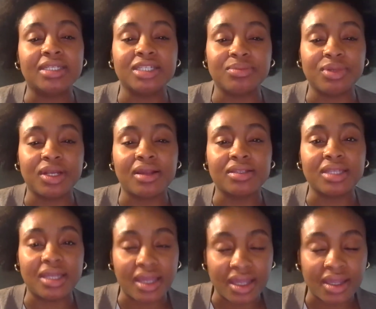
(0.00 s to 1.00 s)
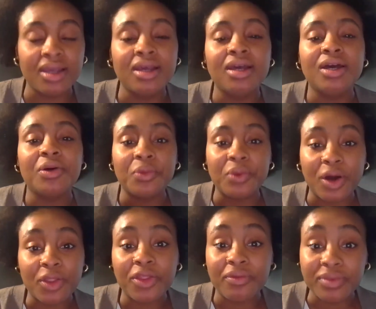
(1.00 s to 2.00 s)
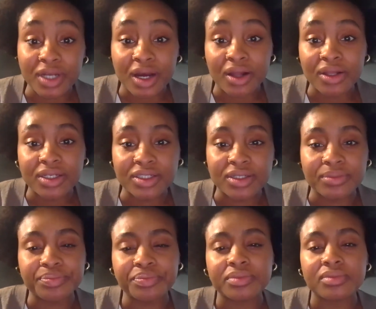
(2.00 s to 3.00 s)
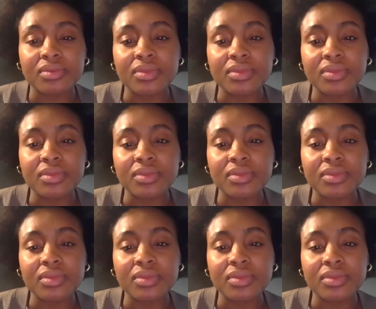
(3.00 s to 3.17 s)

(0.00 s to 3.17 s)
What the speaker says: and she brings a wealth of knowledge